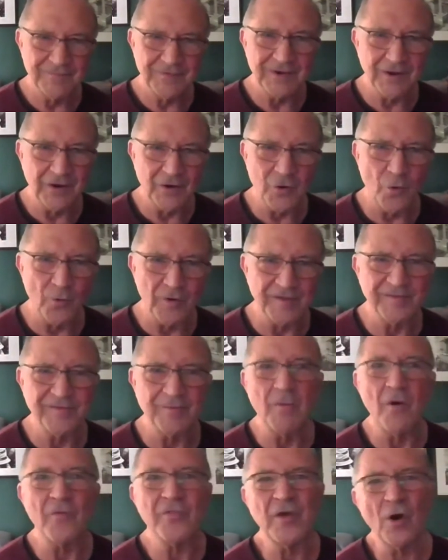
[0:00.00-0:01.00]
according to
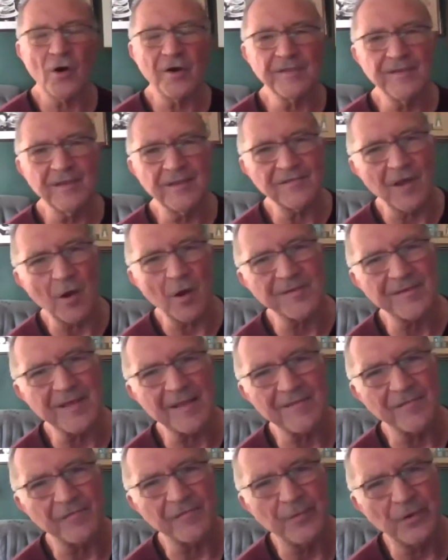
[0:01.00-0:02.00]
the ideas that I was
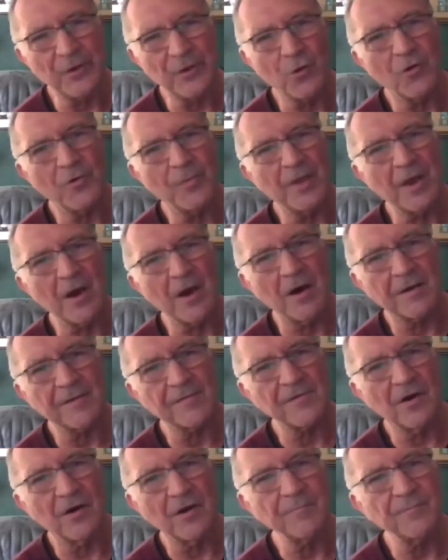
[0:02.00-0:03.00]
getting from Jung and the
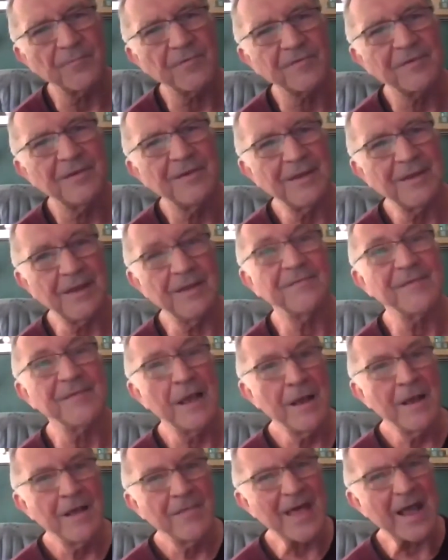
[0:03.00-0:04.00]
archetypes,
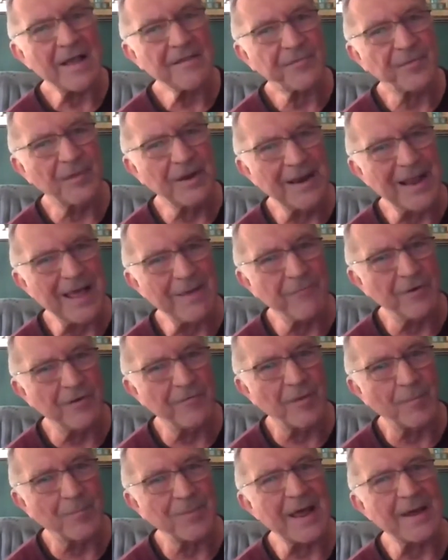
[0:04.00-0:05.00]
that's the level
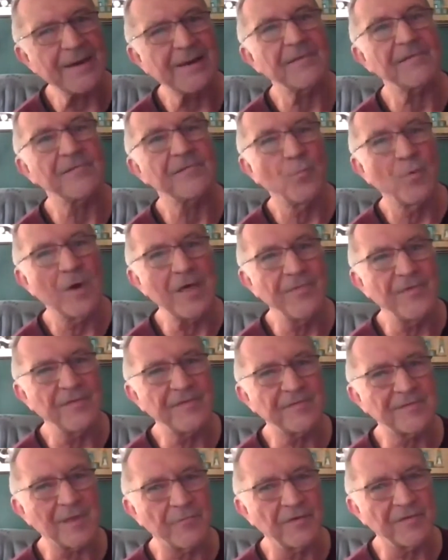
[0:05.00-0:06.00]
of the planets where this
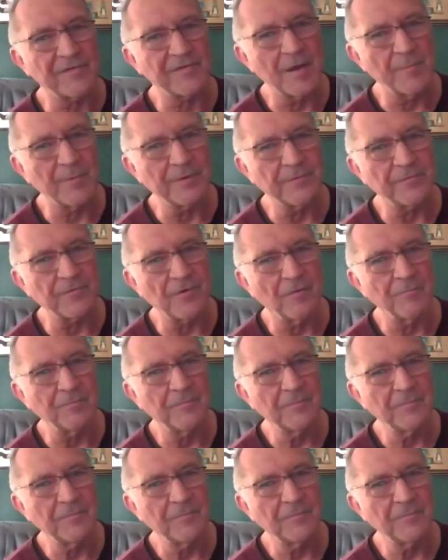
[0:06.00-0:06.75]
stuff is coming from,